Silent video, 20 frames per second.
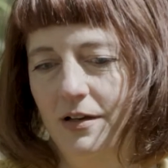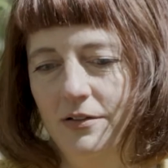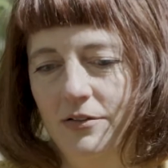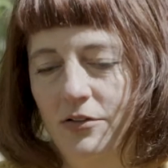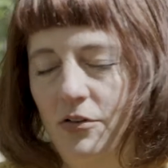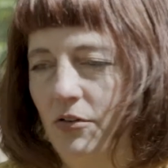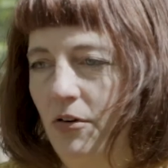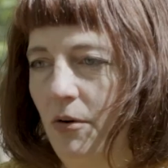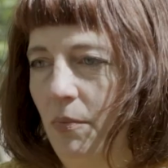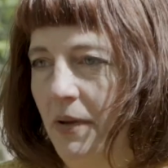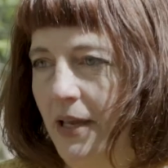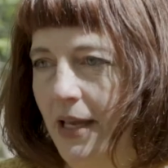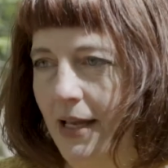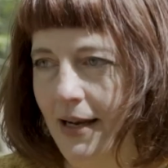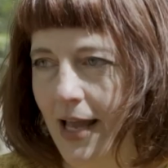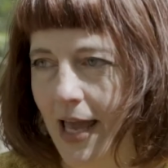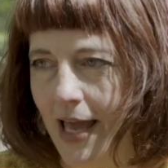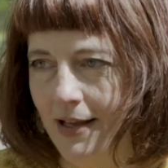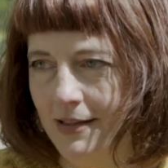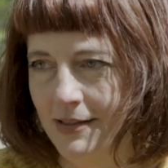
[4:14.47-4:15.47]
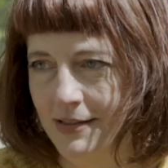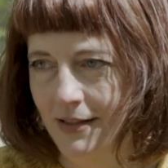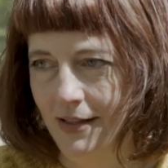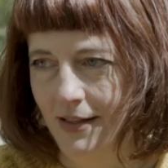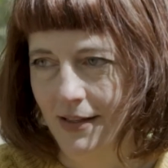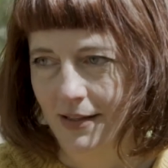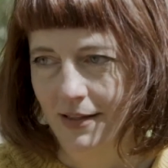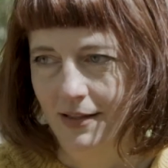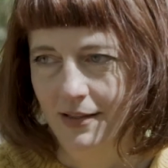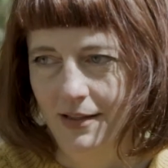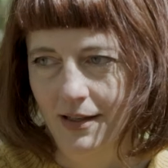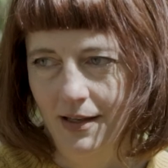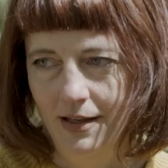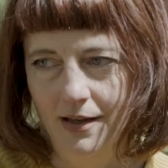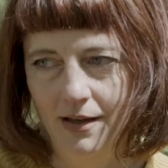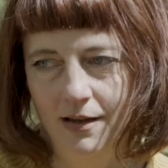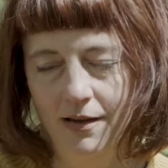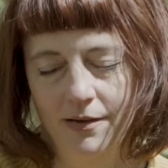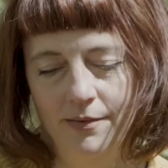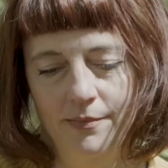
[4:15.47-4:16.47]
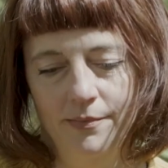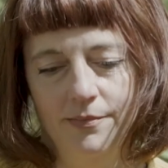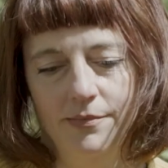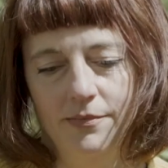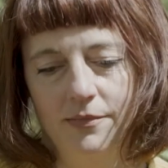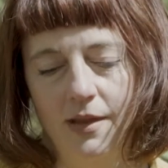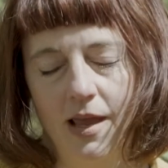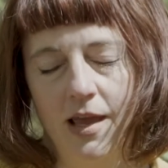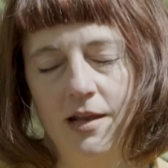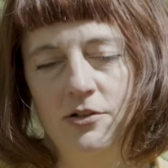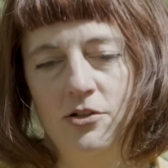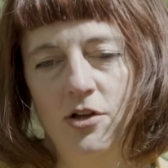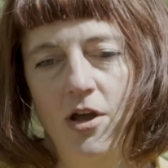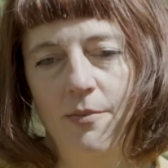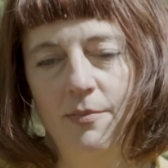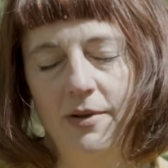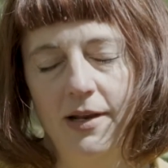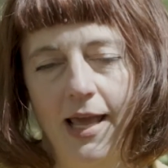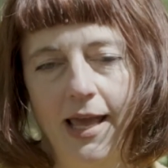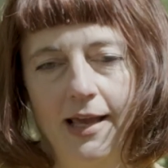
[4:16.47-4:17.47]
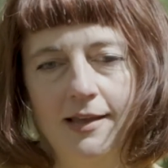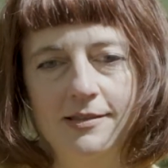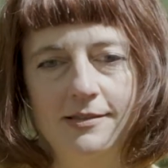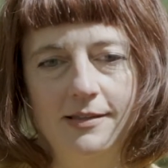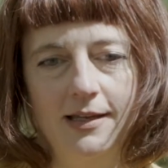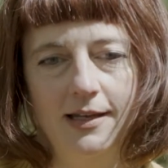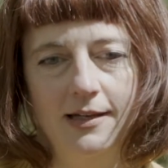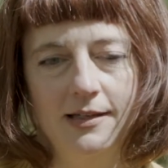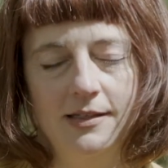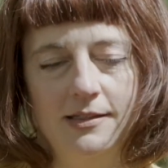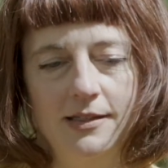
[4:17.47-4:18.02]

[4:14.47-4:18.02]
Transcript: European accent, a German accent.